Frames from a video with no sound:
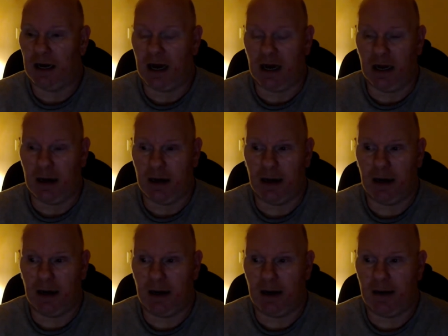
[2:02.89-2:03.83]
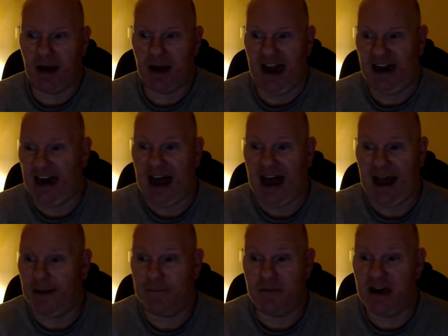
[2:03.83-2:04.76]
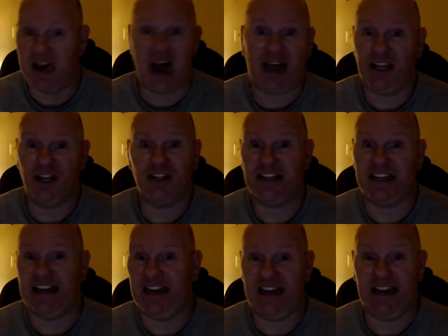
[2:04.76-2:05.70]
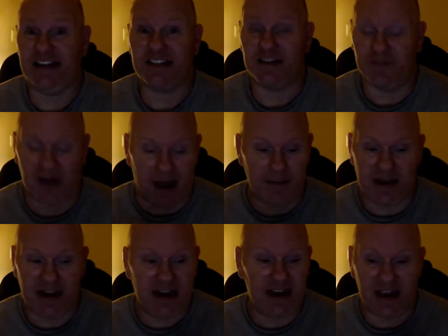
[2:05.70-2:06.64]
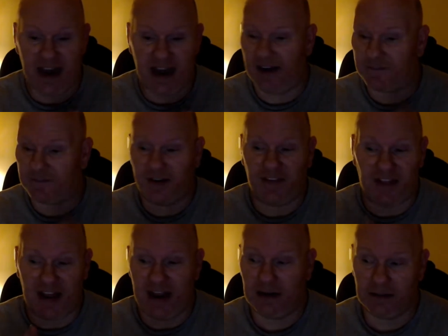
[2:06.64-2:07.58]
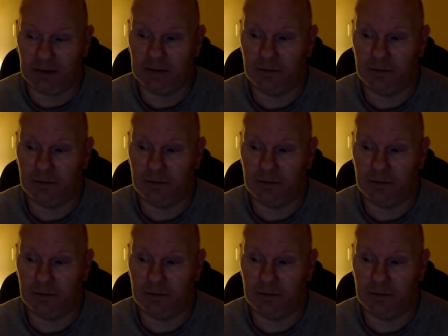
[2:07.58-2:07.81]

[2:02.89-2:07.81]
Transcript: And I am not using any adhesive. I'm eating everything